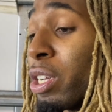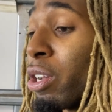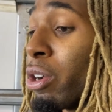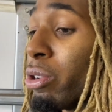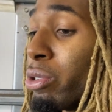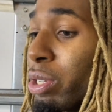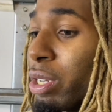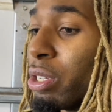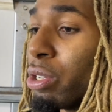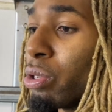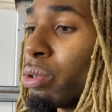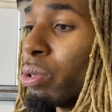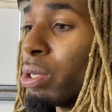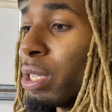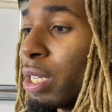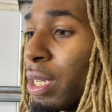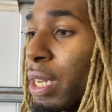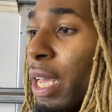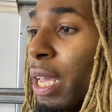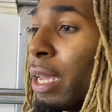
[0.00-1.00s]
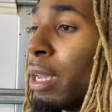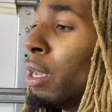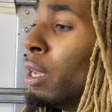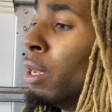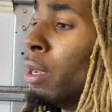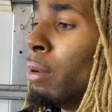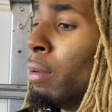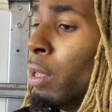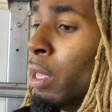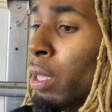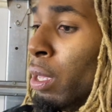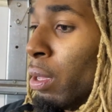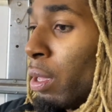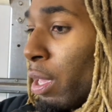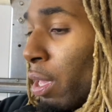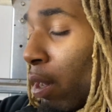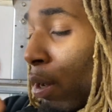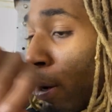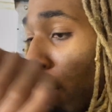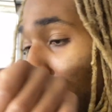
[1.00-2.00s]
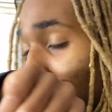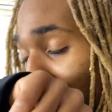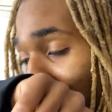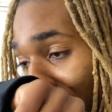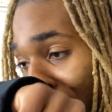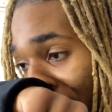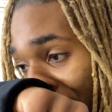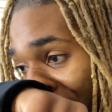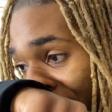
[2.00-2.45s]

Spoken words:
goes into it than that. And